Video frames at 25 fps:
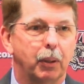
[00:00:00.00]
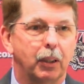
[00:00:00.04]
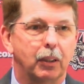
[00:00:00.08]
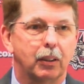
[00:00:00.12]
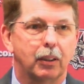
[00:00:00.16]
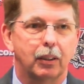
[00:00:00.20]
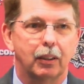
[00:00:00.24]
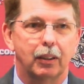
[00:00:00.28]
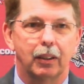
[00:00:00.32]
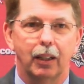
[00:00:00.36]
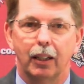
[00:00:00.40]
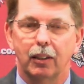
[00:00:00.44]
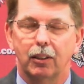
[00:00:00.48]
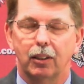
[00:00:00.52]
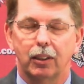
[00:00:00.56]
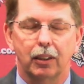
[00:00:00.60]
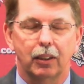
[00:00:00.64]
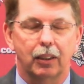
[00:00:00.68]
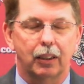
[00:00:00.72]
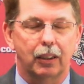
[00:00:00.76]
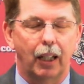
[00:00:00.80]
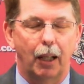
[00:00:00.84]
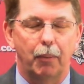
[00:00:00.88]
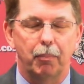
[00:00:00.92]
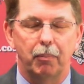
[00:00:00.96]
but it's, it
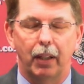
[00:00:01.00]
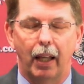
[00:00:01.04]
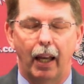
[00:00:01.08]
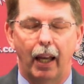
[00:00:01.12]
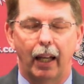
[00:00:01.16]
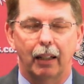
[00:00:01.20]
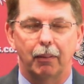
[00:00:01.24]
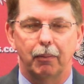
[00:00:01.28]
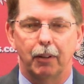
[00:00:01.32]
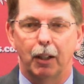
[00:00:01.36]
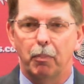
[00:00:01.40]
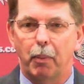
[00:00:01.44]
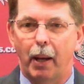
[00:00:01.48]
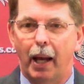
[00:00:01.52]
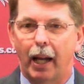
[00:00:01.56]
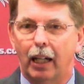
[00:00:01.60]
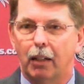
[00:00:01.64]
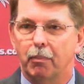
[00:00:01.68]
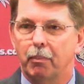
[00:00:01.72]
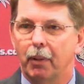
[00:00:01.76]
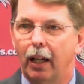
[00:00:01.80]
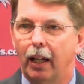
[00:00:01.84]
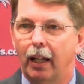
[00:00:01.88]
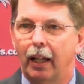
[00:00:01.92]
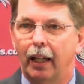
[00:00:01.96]
just kept nagging in the back
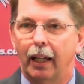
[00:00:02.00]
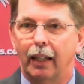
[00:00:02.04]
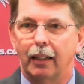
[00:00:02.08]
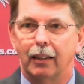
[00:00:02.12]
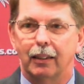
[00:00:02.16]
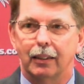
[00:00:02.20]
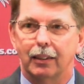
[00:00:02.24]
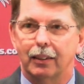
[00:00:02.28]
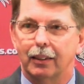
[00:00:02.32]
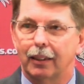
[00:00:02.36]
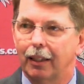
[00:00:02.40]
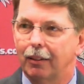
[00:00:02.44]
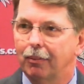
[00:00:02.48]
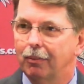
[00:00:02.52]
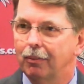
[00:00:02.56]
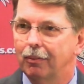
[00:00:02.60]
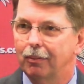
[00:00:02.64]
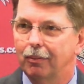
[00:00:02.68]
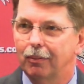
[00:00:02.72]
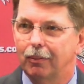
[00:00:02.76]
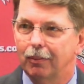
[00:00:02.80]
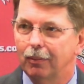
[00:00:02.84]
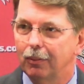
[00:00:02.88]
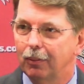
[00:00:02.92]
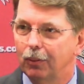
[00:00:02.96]
of my head. It's like,
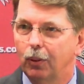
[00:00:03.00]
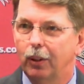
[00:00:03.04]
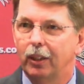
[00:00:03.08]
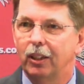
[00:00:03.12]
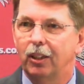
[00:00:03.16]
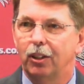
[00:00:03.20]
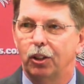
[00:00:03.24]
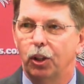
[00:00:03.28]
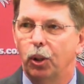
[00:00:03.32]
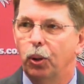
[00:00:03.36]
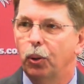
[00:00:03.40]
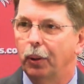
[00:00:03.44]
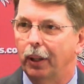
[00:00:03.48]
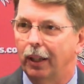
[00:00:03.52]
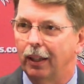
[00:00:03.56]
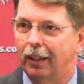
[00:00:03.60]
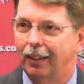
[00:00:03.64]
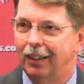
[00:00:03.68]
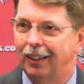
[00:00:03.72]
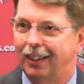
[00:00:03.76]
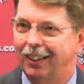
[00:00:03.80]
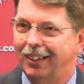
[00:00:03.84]
what are you doing?